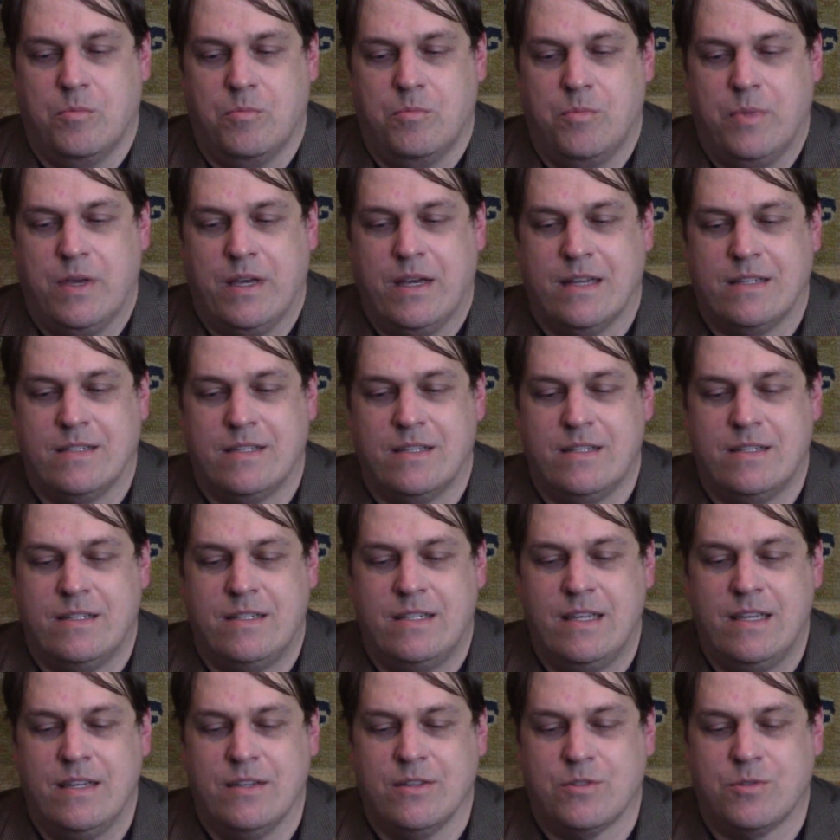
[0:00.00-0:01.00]
because it
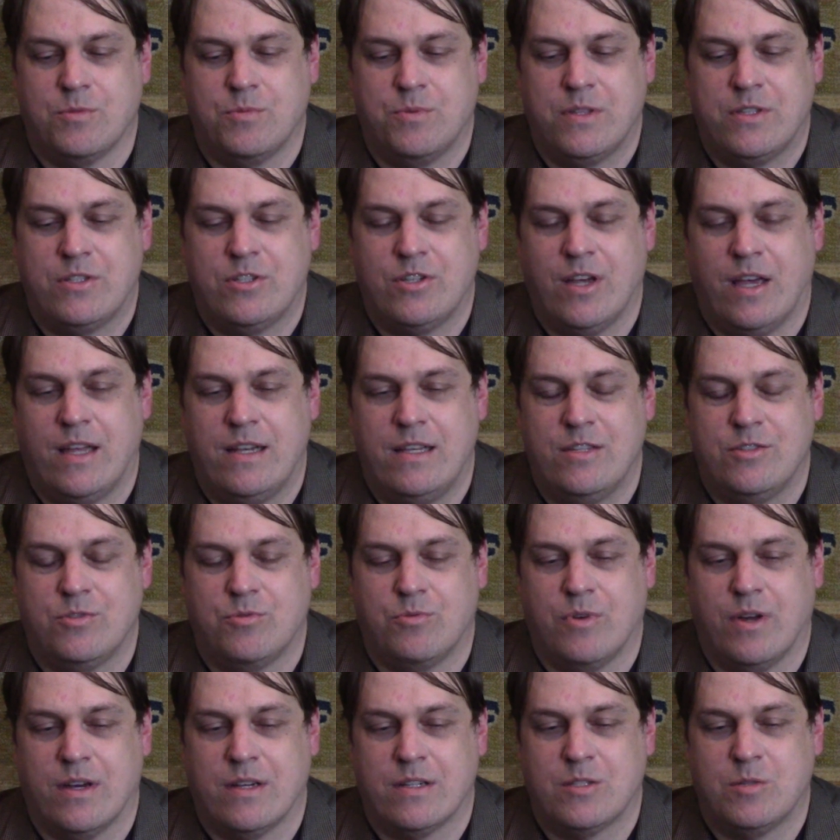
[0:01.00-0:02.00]
deals with Chinese
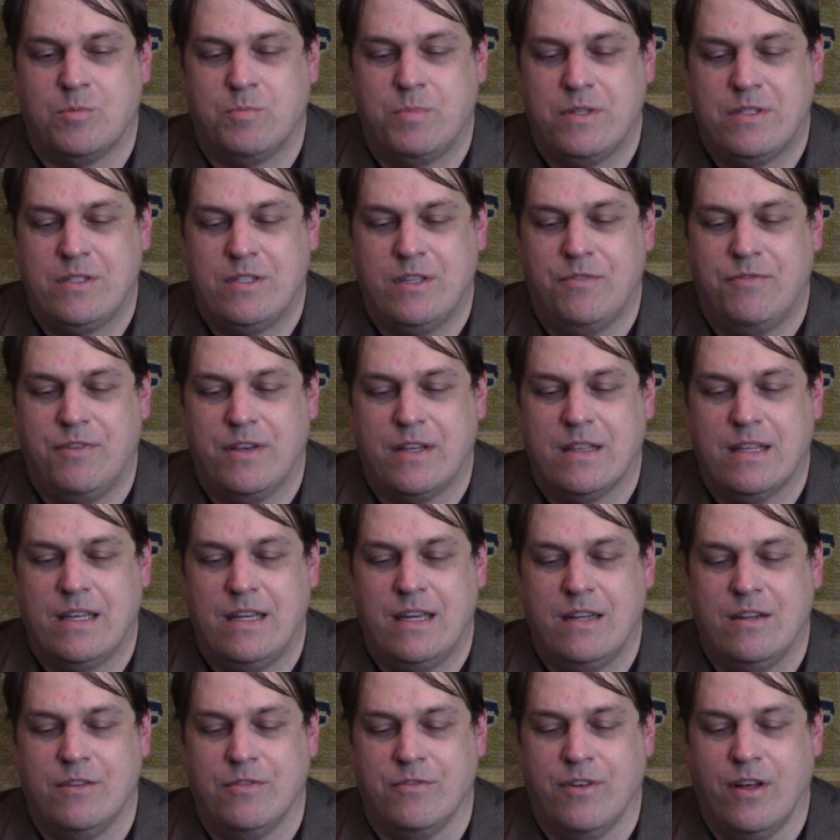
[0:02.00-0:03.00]
rugs
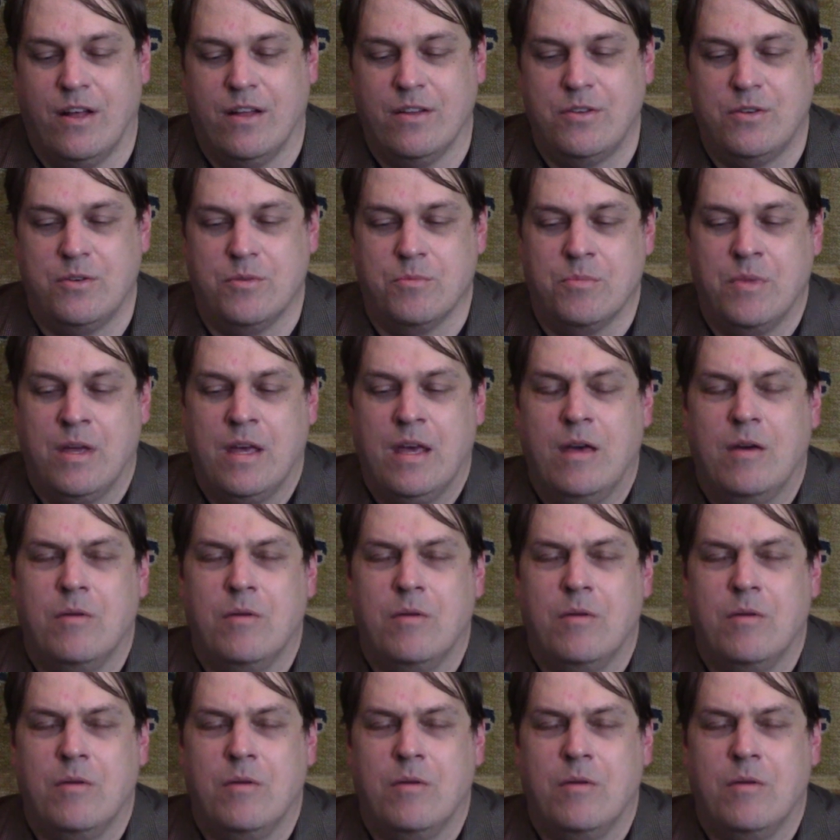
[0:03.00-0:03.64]
specifically in a volume.